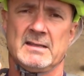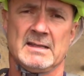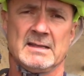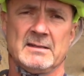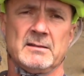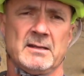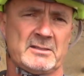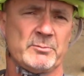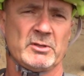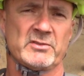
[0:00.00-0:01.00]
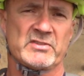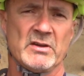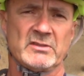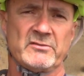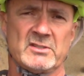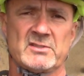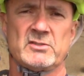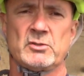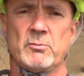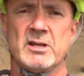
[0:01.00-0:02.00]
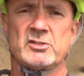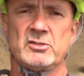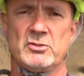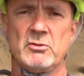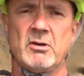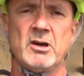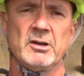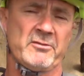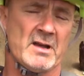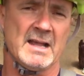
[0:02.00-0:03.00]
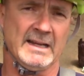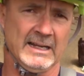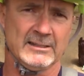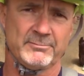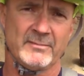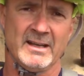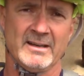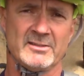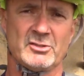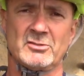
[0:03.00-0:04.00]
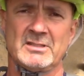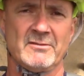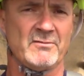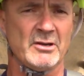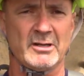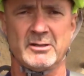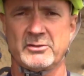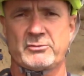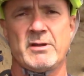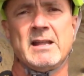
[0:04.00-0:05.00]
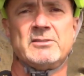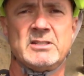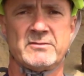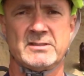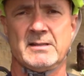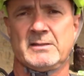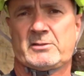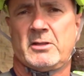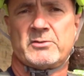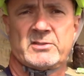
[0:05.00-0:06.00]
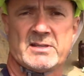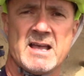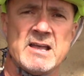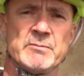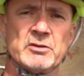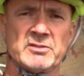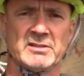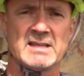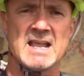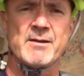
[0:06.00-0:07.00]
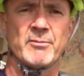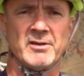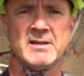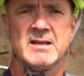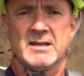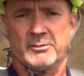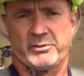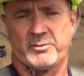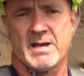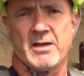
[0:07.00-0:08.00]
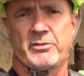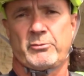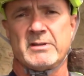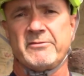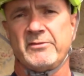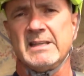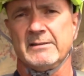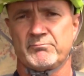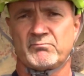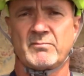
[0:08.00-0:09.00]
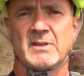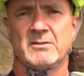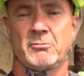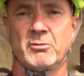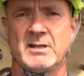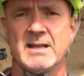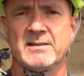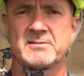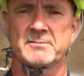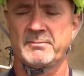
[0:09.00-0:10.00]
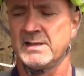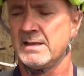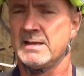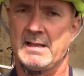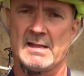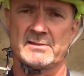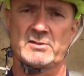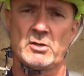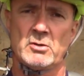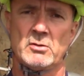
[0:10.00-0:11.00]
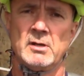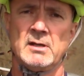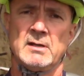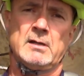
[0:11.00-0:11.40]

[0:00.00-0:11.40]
in a typical self-defense situation, you are fighting. Uh, it's usually at very close range, even as close as I am here to the camera, with about three feet. Or less. And so